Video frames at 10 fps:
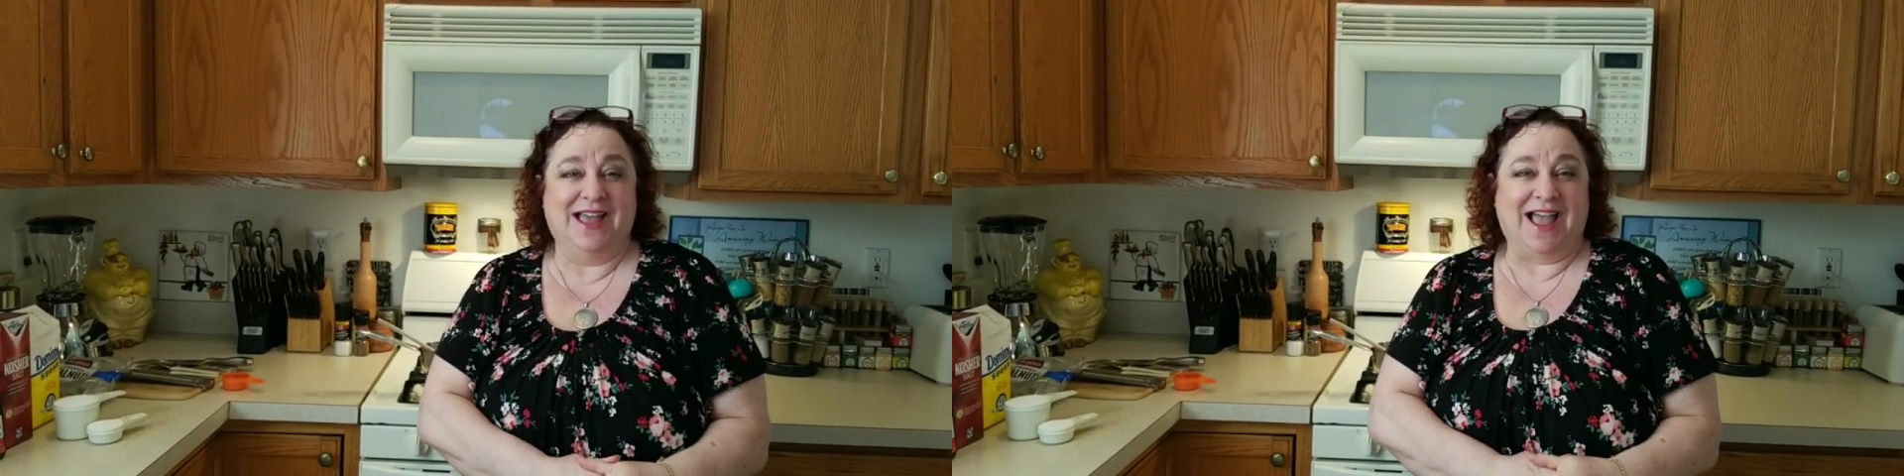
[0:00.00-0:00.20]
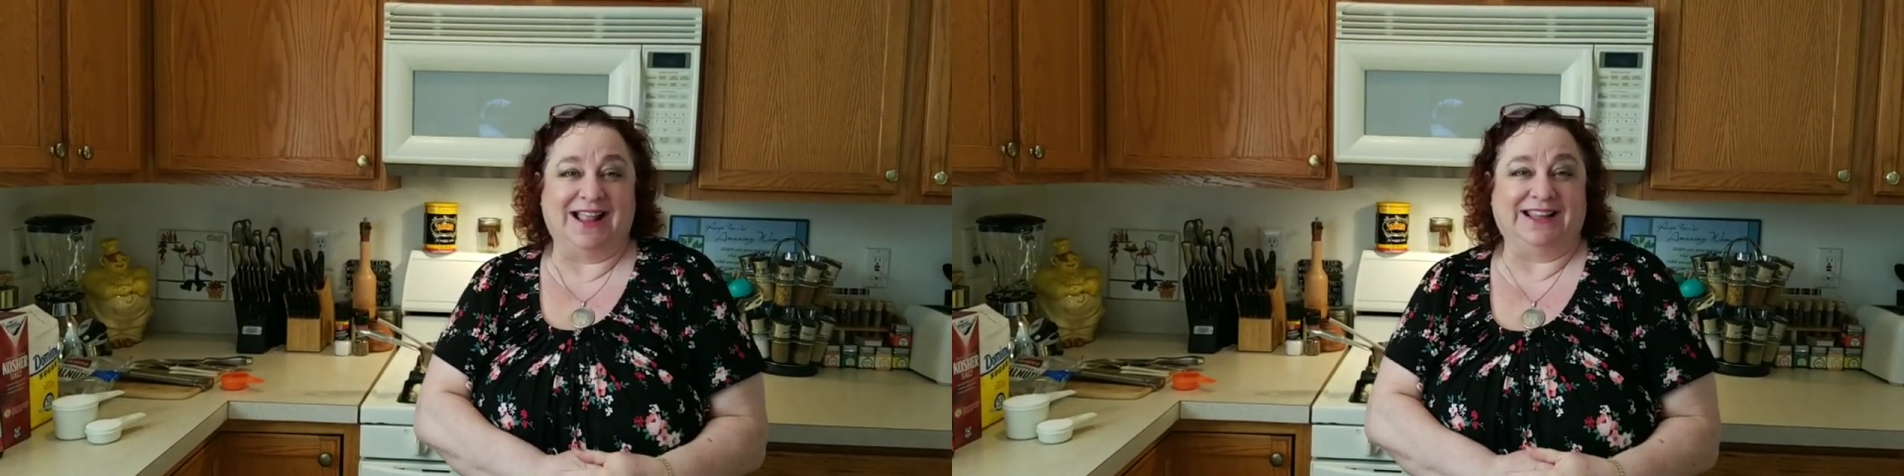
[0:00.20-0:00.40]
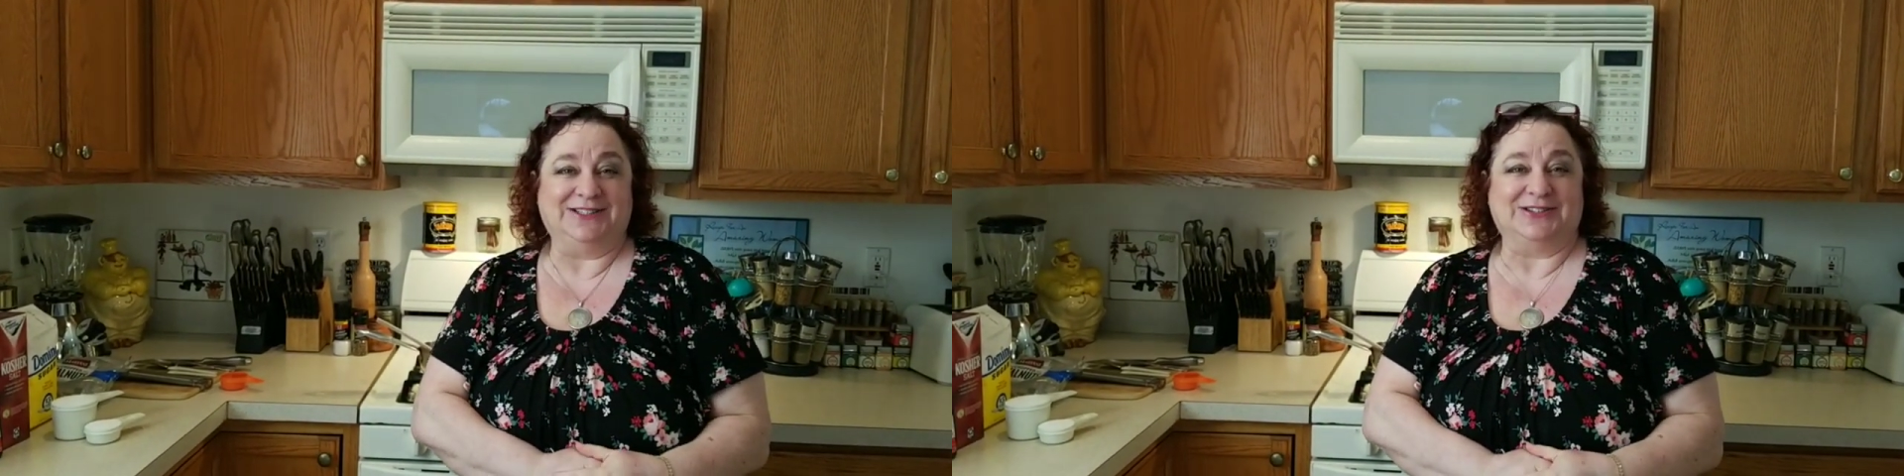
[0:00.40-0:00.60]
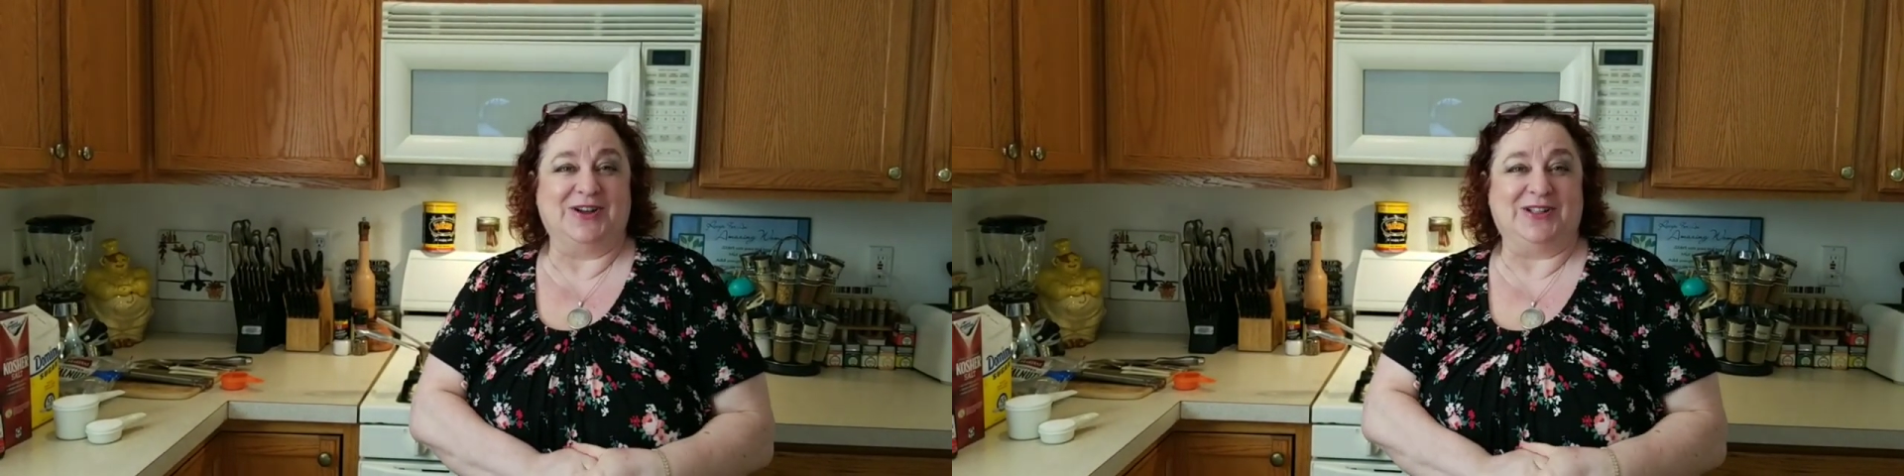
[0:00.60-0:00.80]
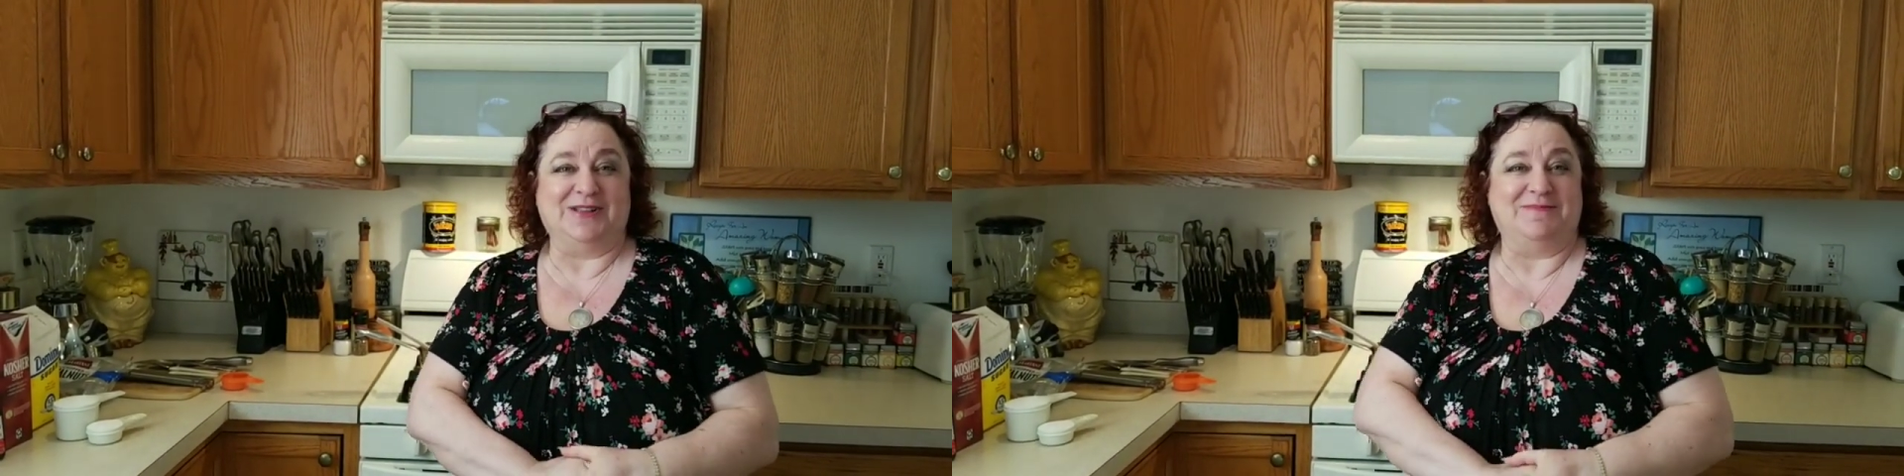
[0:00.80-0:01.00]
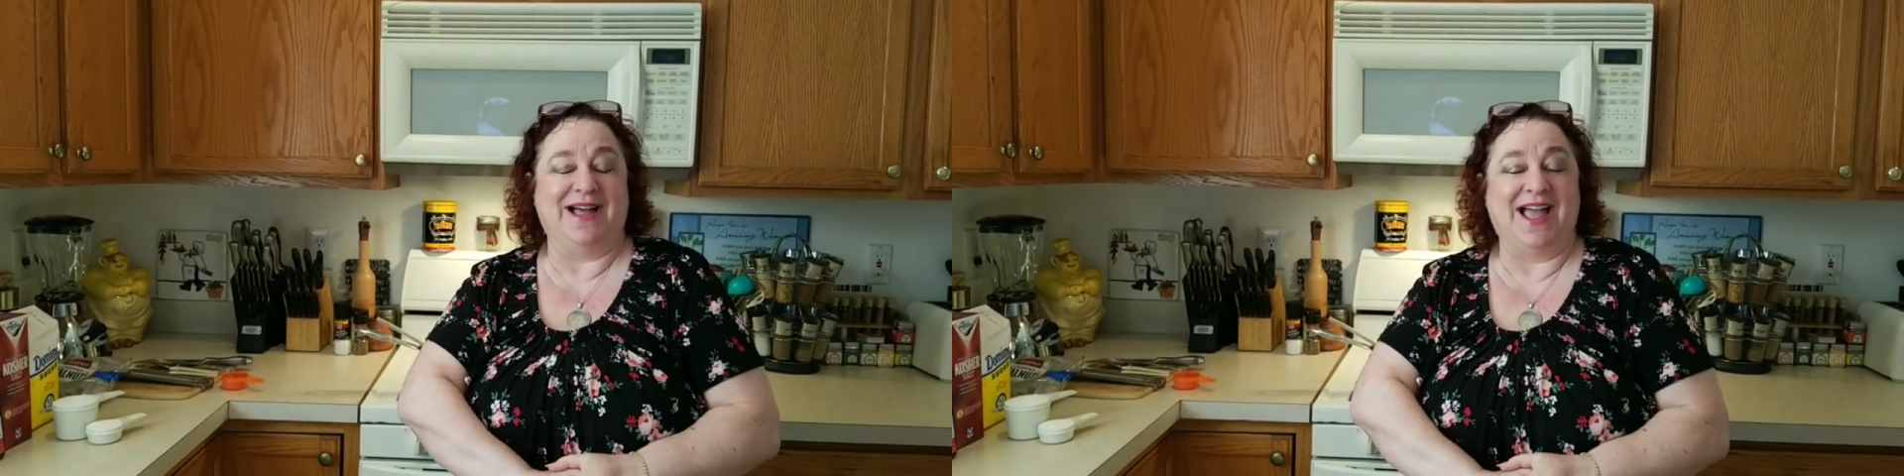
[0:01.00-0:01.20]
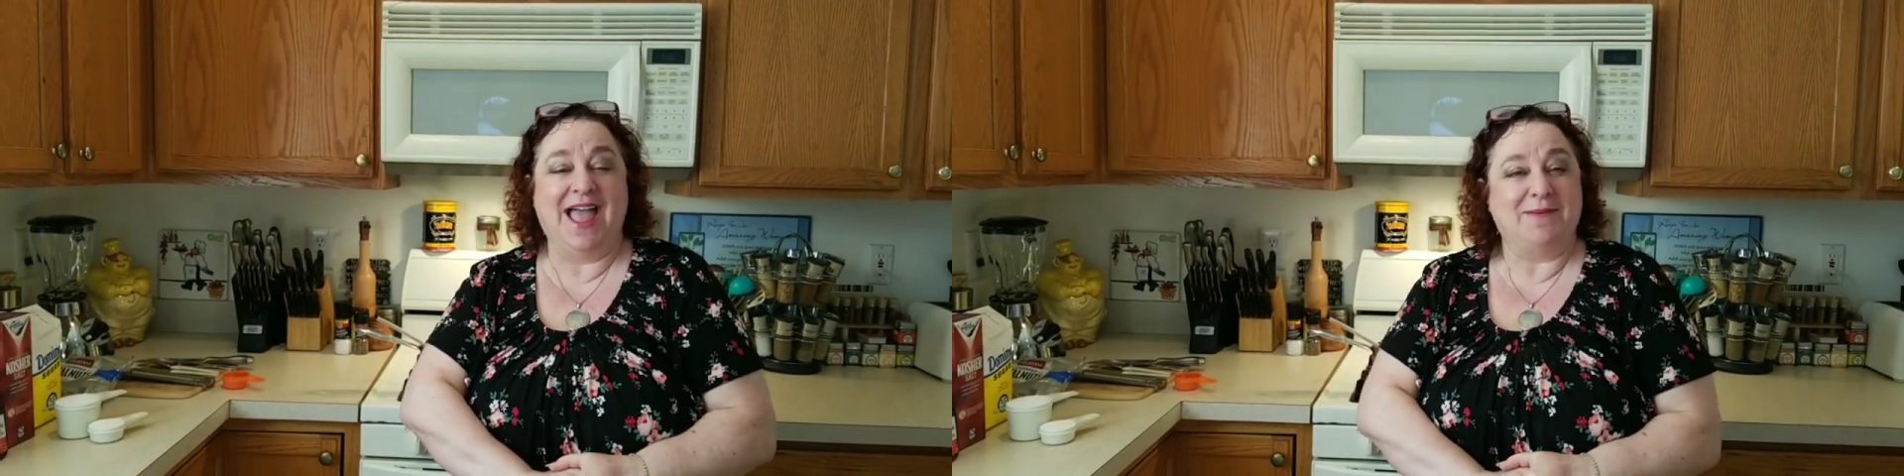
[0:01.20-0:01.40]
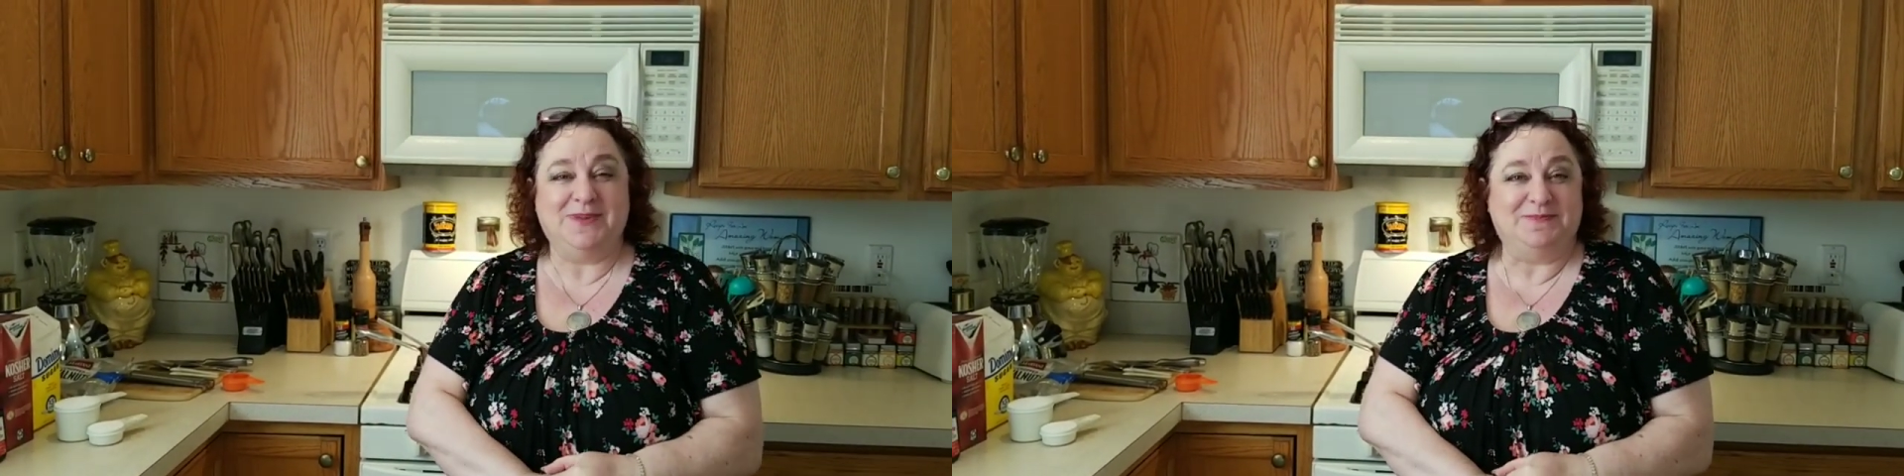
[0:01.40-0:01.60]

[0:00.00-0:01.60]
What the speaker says: I like to call it my happy